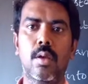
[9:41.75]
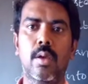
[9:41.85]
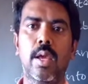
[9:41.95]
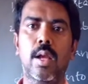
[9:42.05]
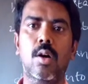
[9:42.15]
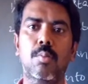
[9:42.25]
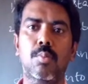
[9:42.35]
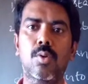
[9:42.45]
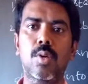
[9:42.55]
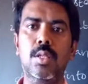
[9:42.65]
A
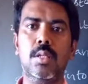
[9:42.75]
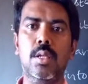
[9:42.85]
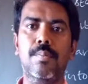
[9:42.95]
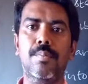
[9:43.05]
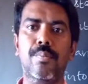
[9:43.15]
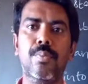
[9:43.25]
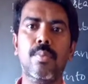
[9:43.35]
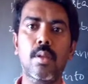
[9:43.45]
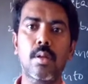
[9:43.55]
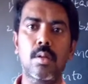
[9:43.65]
compound is a
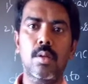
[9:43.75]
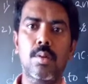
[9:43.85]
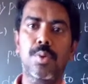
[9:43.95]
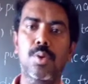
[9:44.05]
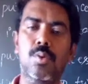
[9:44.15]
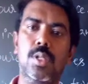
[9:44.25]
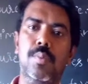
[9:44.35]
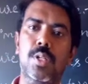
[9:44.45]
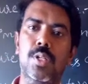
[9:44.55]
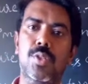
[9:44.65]
pure
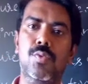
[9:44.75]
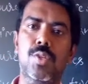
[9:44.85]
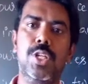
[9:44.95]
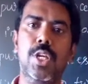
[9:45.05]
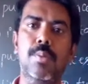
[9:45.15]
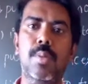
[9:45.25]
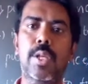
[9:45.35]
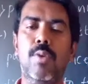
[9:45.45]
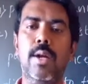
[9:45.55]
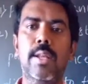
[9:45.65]
substance which can be
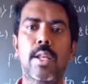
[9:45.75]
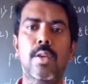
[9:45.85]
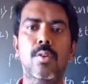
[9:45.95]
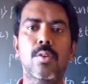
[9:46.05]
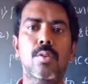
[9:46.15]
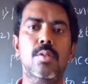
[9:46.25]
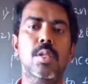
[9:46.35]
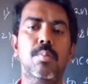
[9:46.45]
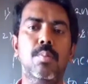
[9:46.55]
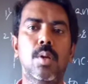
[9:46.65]
divided into
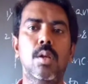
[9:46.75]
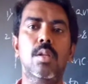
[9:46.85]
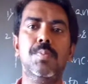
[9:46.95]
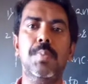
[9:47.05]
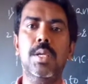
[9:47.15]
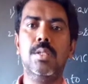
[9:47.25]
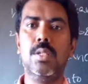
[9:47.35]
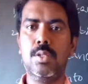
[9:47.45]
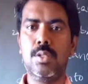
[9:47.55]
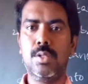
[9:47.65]
simple
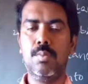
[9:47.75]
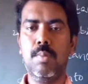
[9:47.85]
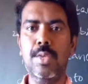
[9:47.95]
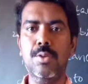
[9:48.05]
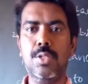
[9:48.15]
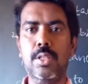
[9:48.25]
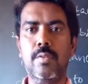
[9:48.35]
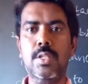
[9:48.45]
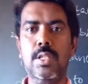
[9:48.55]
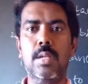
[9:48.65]
spaces by using the
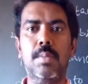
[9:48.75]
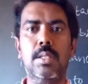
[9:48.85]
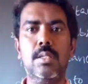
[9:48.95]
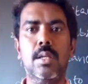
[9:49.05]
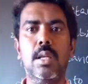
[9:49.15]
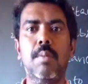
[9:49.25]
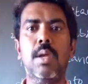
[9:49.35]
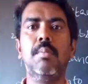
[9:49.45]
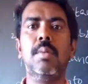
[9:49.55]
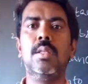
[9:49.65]
physical methods or
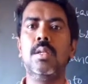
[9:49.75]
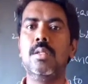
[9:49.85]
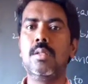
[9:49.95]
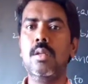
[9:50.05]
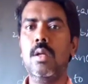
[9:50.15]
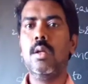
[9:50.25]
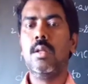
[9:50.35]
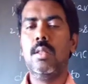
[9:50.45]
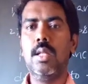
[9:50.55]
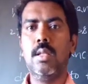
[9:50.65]
chemical methods.
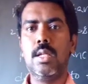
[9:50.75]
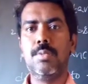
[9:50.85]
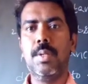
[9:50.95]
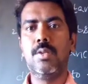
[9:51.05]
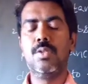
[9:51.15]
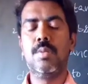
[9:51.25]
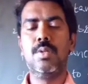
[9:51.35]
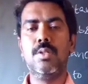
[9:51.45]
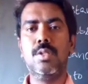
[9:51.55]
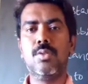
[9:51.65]
Then the respective
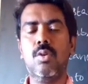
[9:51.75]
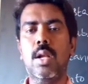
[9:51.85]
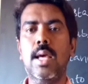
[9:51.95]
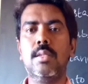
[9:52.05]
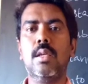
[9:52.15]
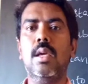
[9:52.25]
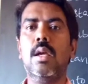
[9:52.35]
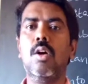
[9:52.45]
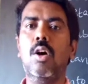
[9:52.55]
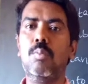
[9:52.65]
substance is called as a
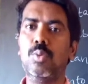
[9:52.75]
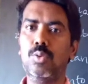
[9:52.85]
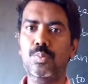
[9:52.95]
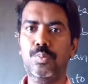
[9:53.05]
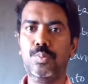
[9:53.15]
compound.